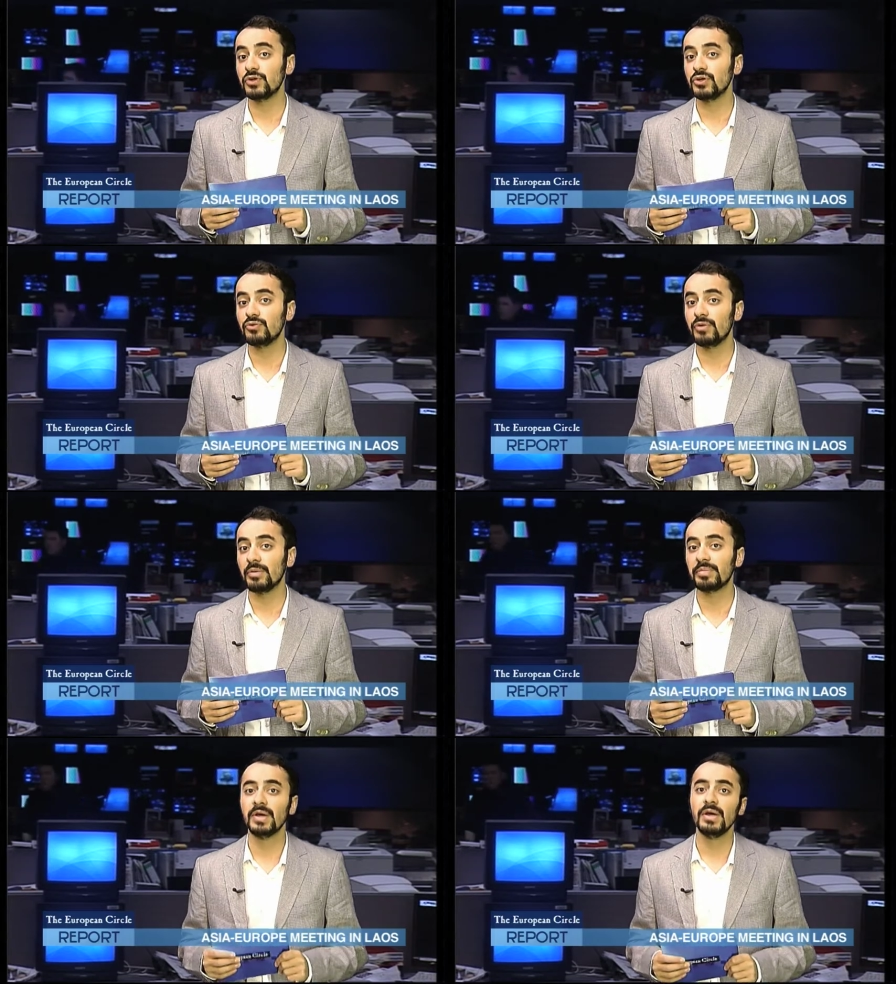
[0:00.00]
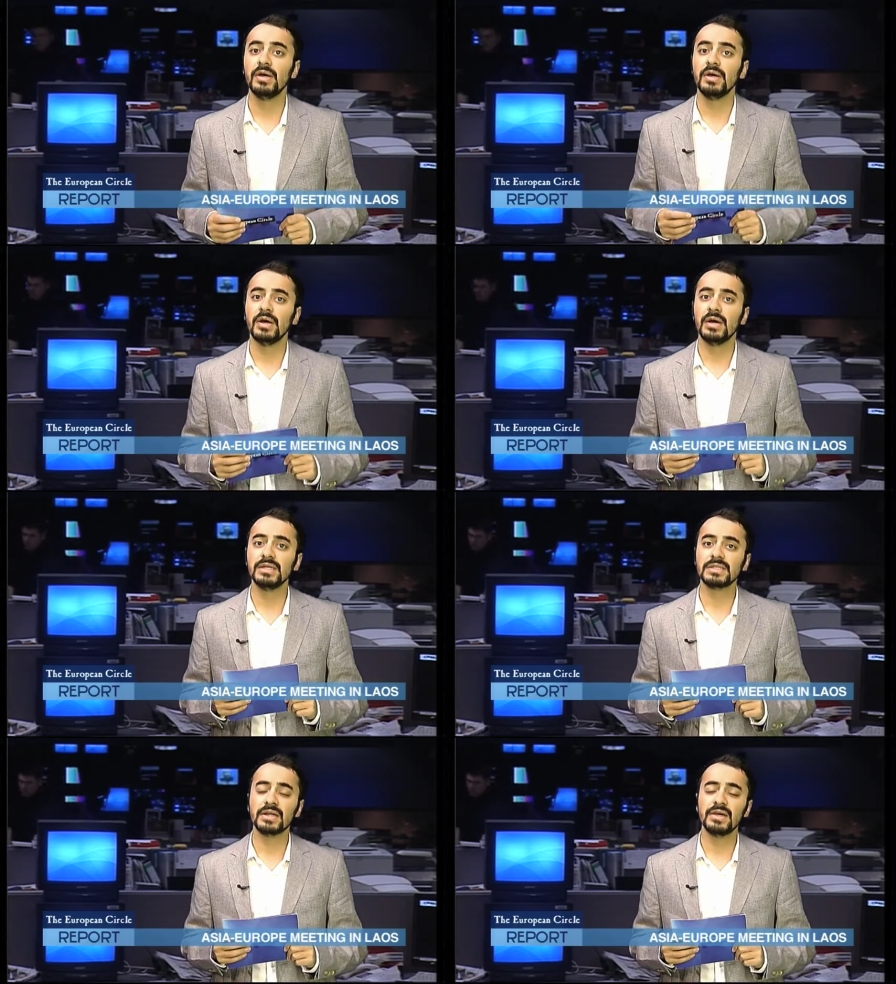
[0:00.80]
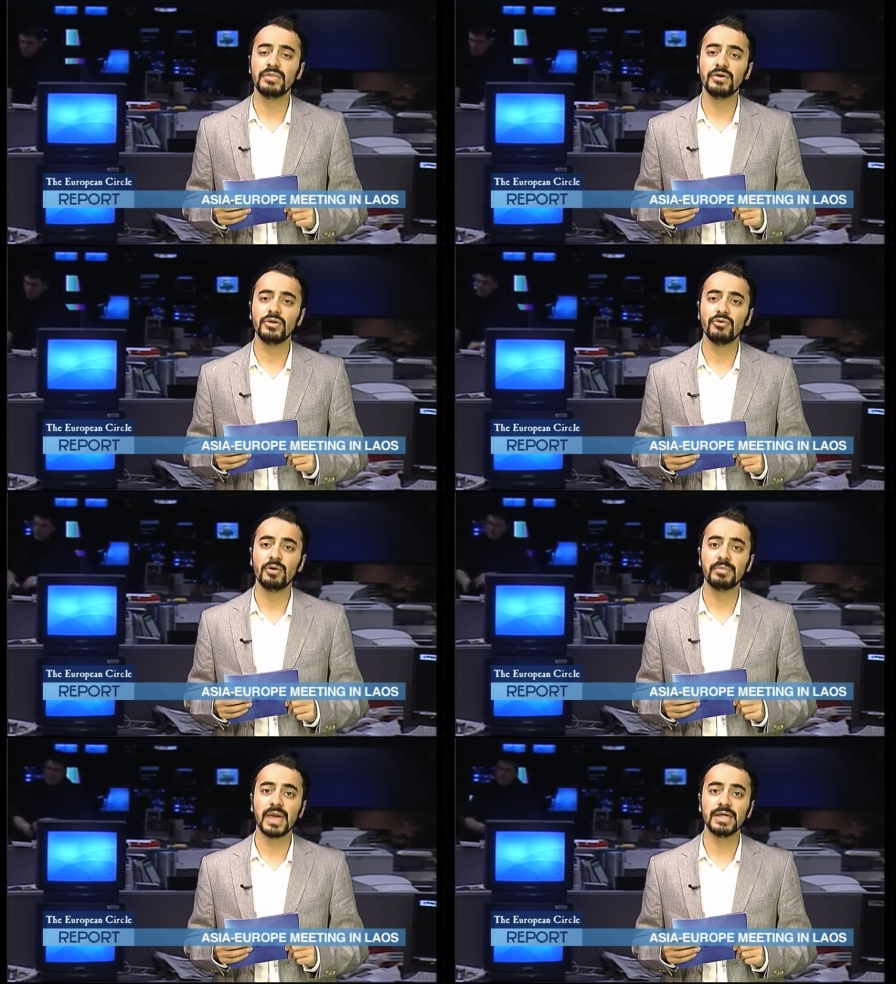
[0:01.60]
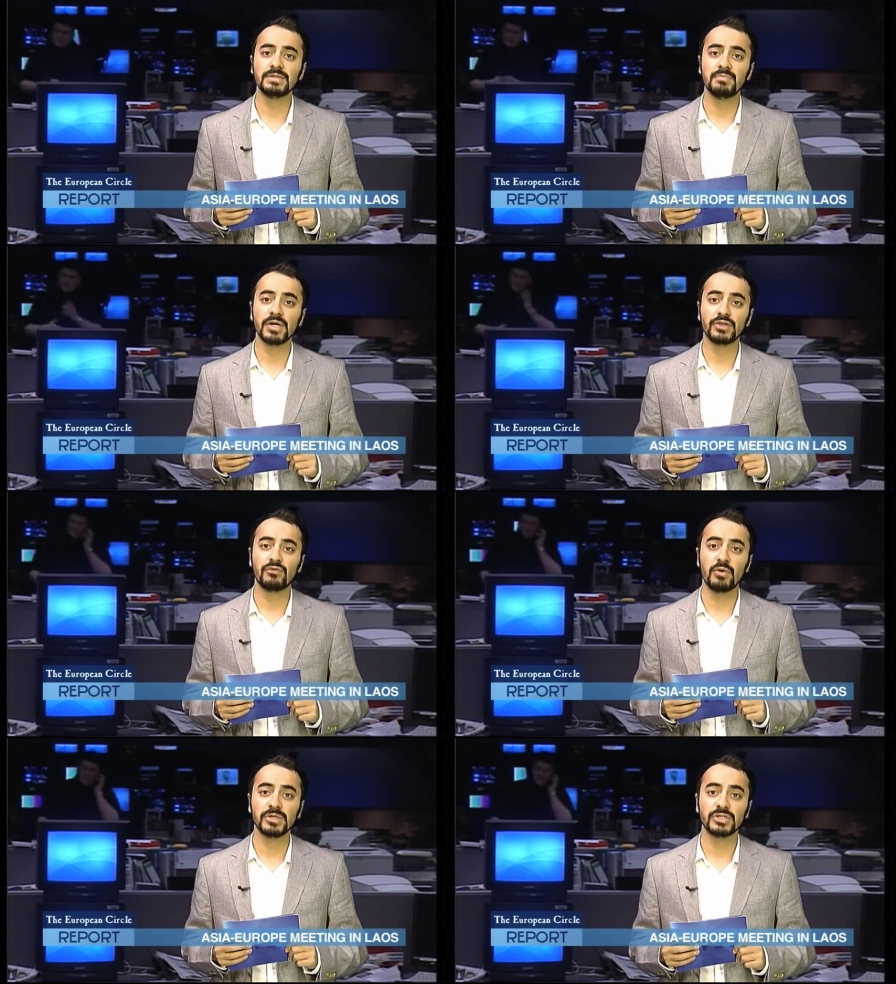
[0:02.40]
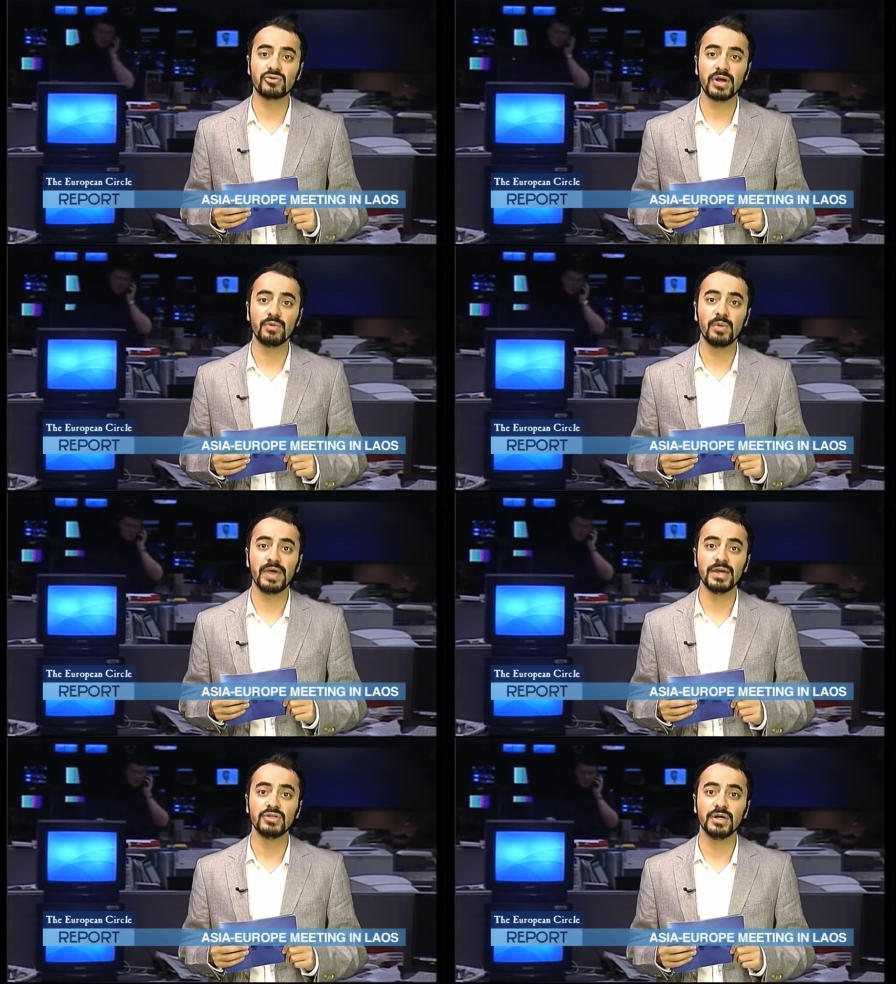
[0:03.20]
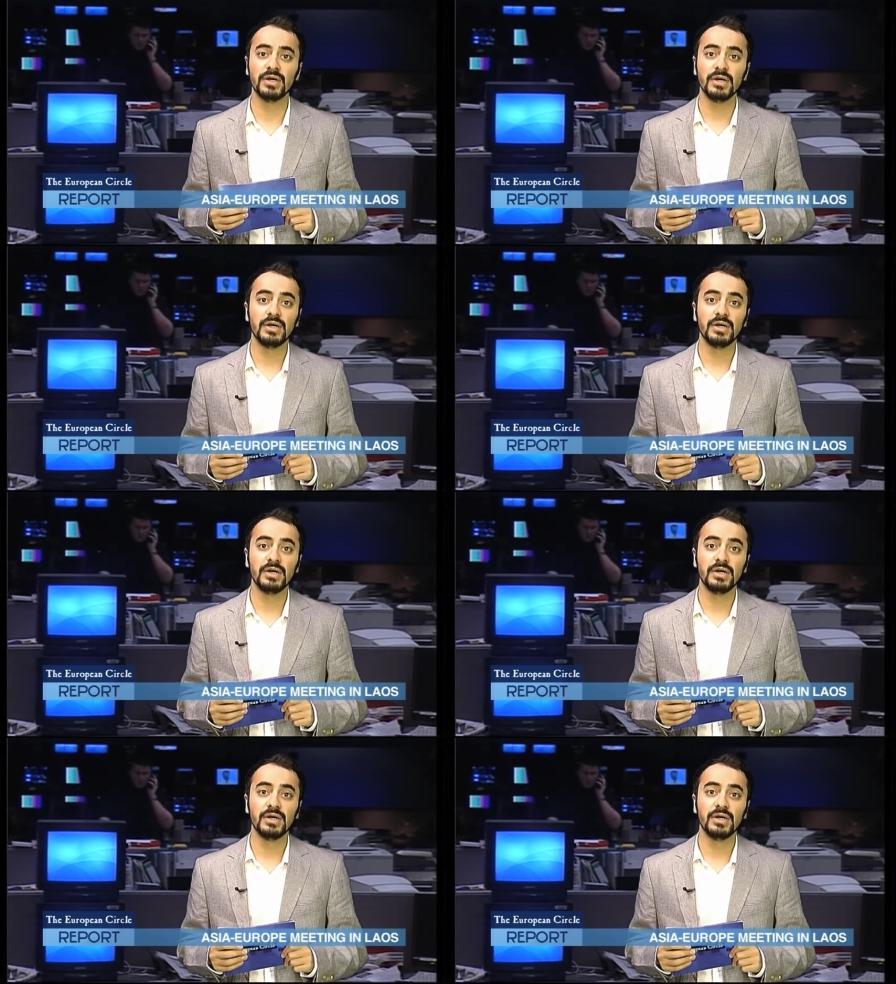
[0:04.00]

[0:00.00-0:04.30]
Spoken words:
Europe, and it's clear that Europe gains much from its trade with Asia.